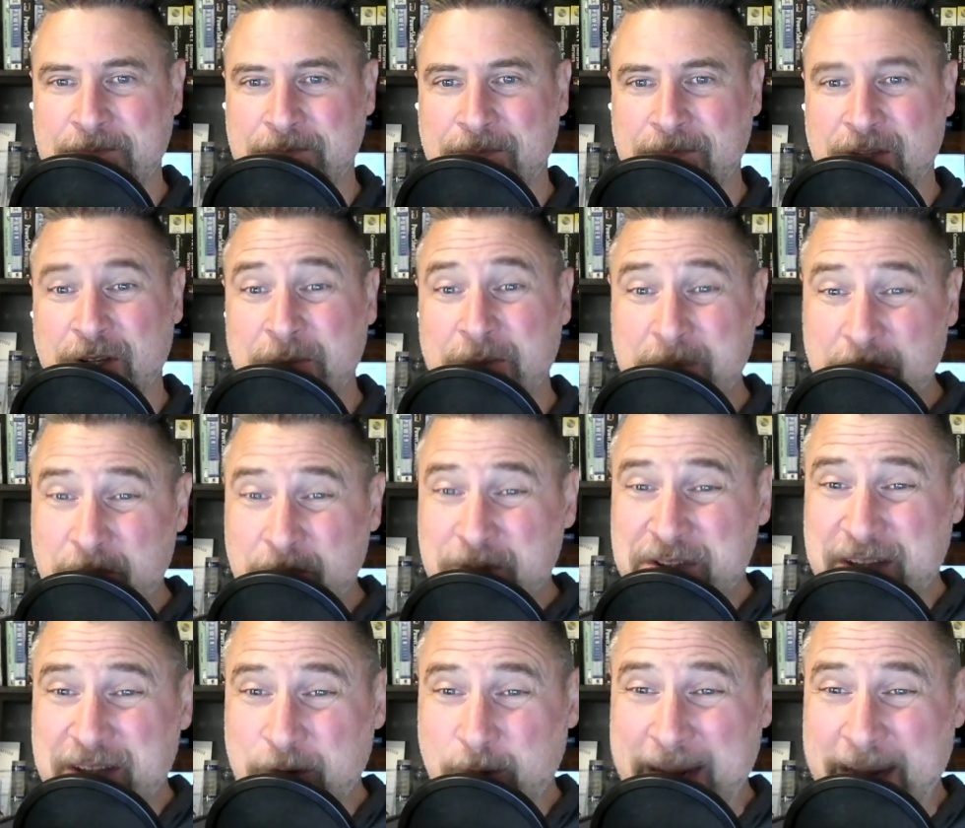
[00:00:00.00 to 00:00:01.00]
computers
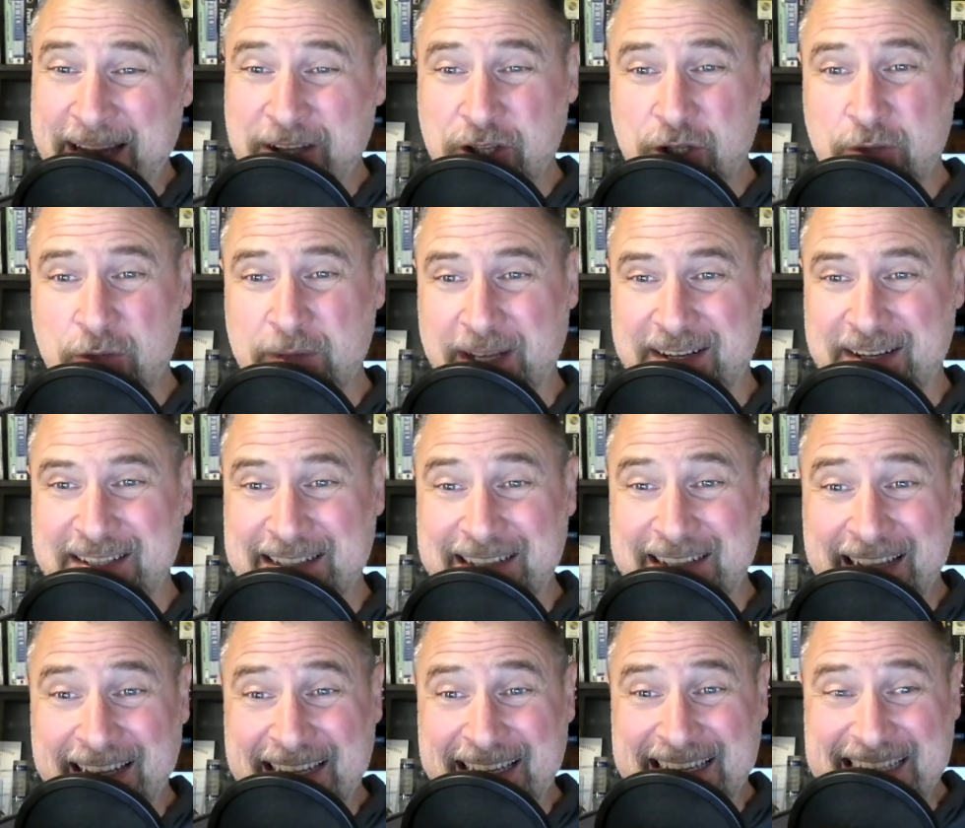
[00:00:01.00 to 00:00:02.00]
that ran Unix and
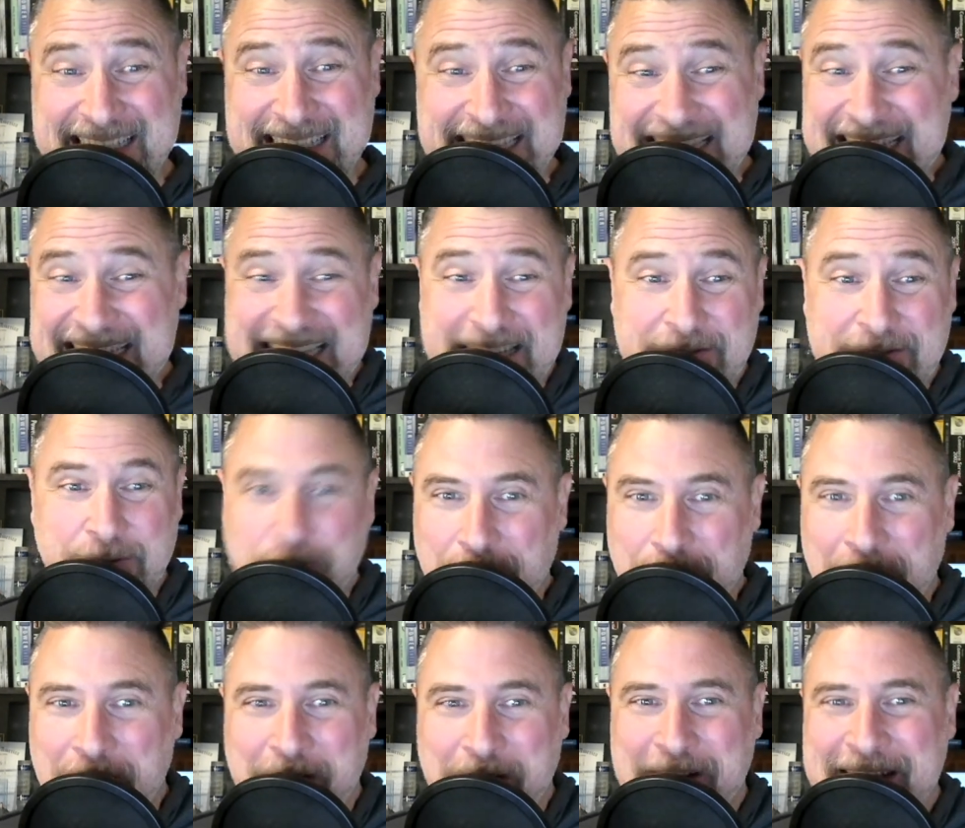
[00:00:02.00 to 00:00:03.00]
didn't even
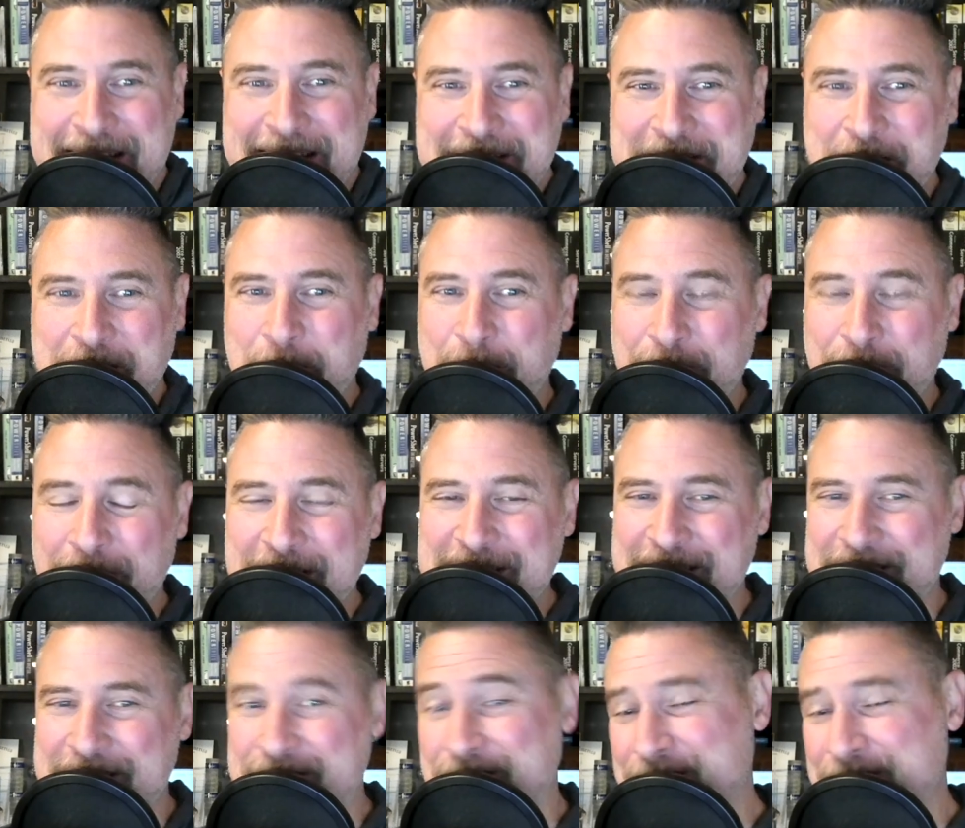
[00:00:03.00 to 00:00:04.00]
run on Intel
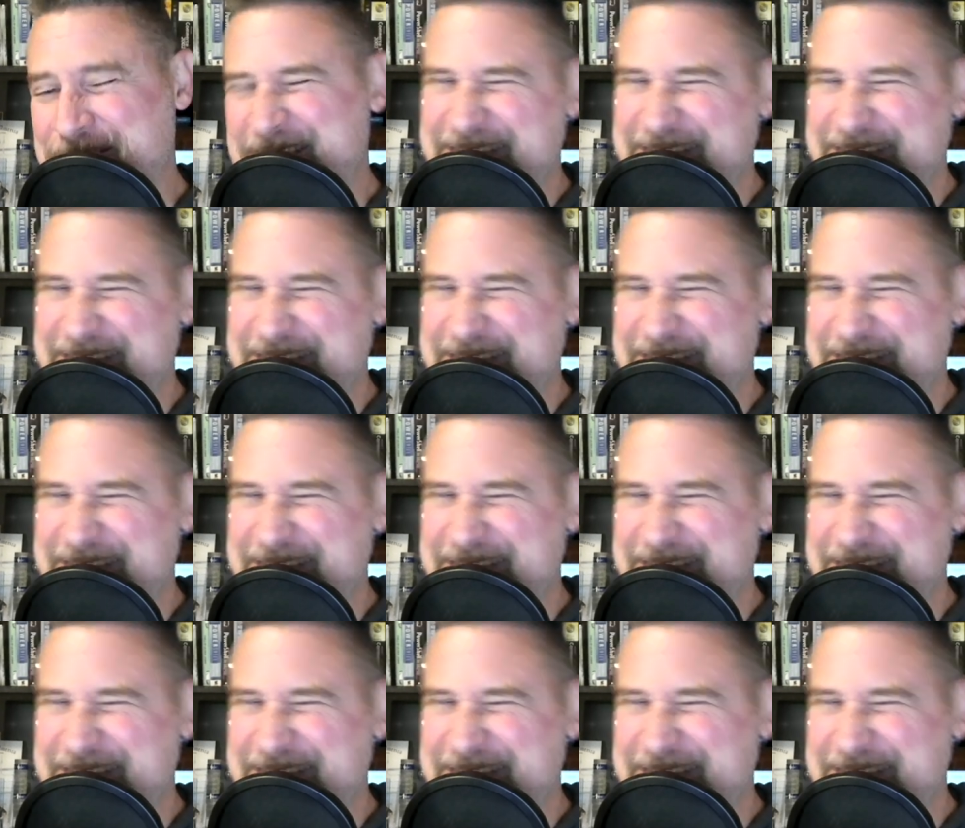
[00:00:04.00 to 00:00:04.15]
processors.